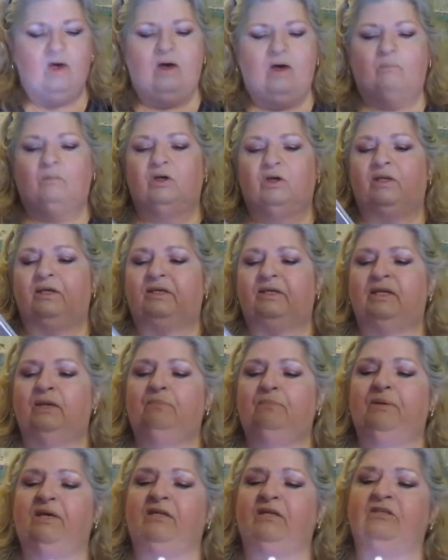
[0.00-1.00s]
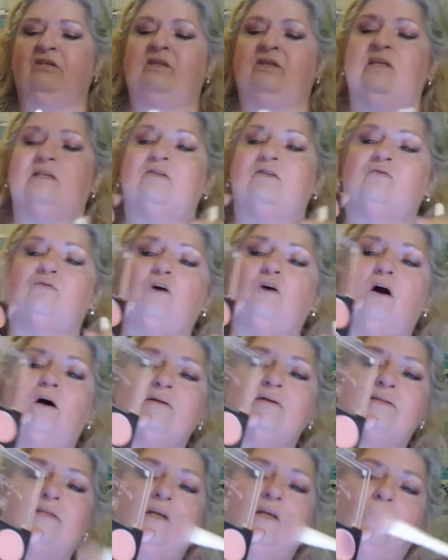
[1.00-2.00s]
I'm going to dip into this
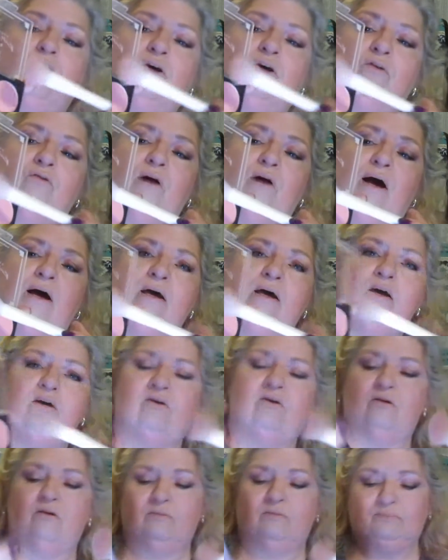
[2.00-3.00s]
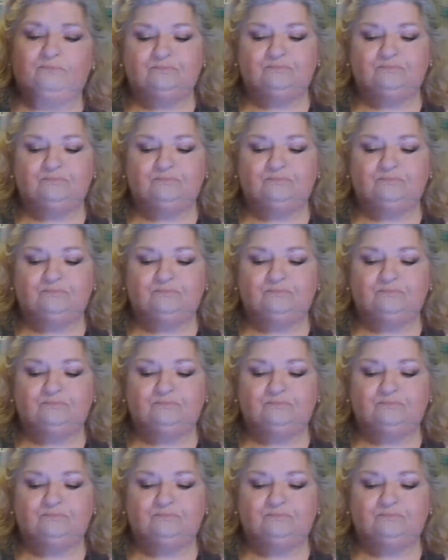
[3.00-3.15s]
frosty look right here.